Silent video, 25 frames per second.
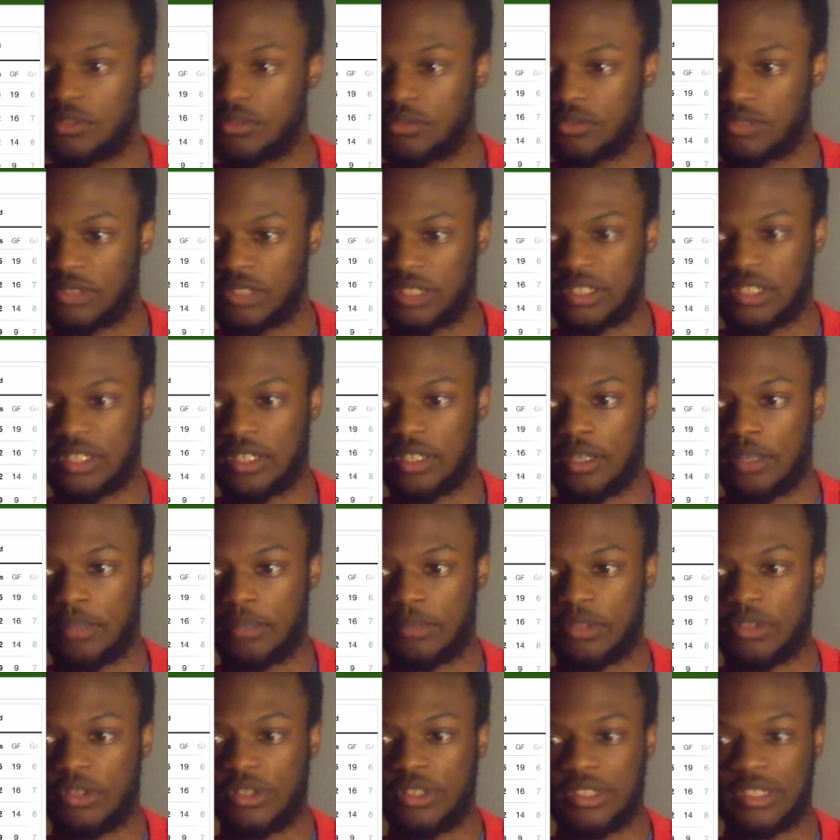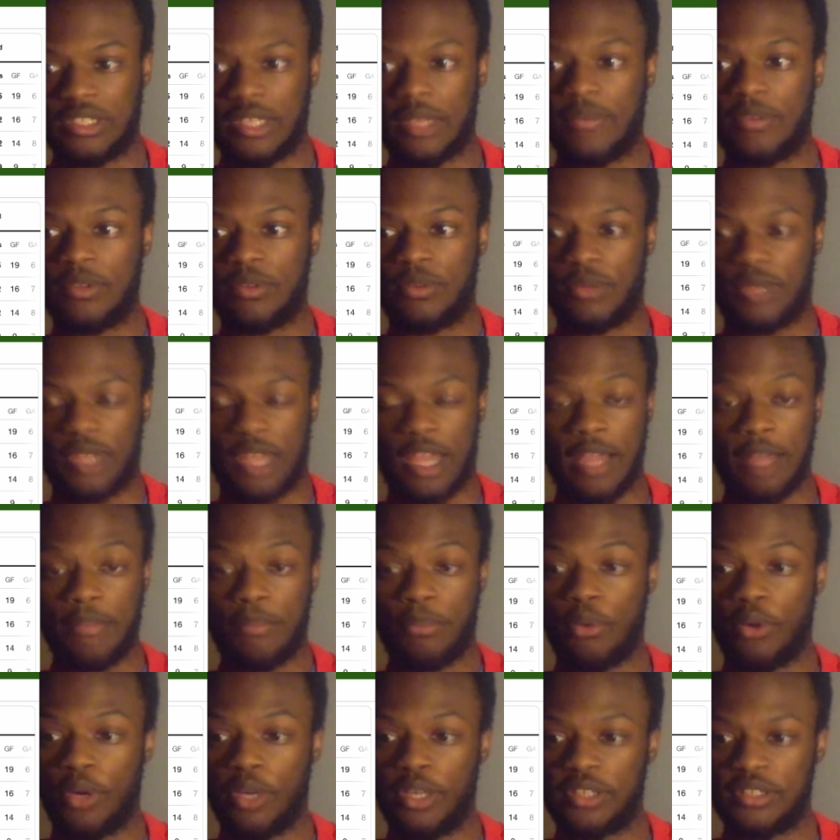They're in 7th with 8
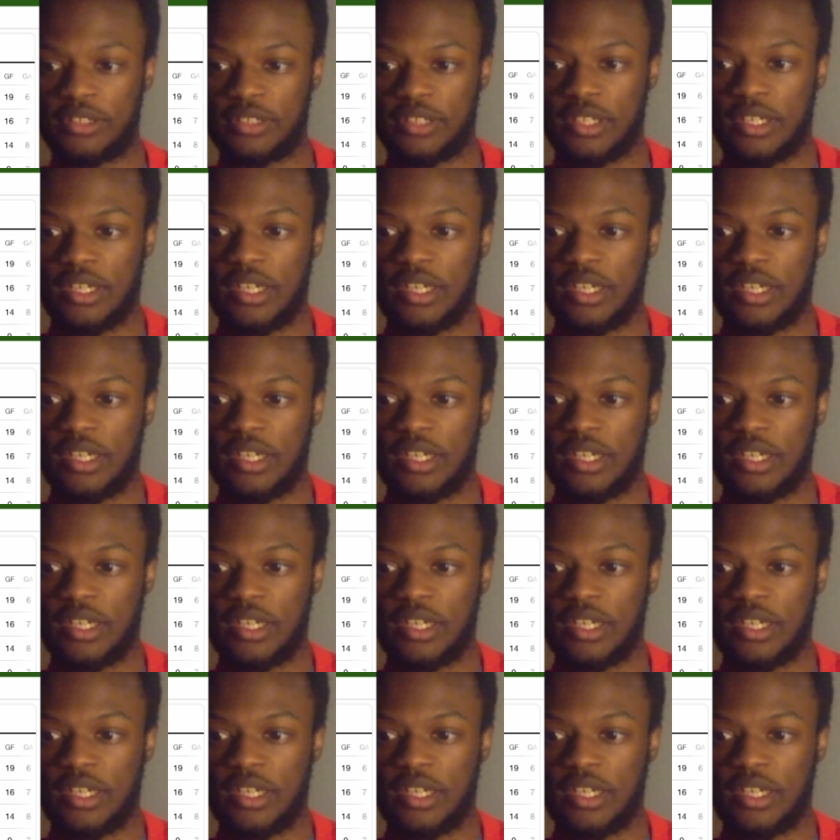points.